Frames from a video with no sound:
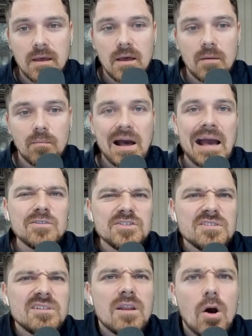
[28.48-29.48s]
But how do
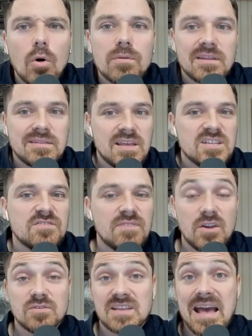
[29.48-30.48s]
you know that this
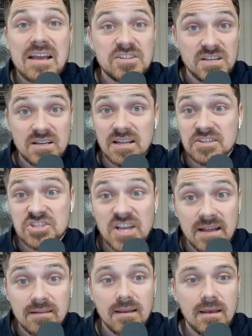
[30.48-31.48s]
video is actually
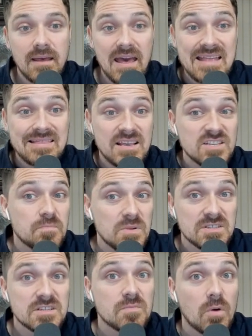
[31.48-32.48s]
legit and this
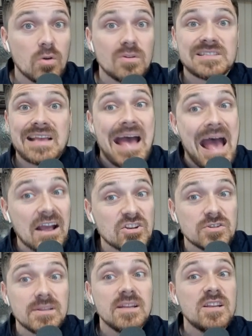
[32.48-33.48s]
business model is
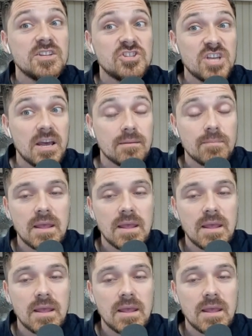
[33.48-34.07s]
actually legit?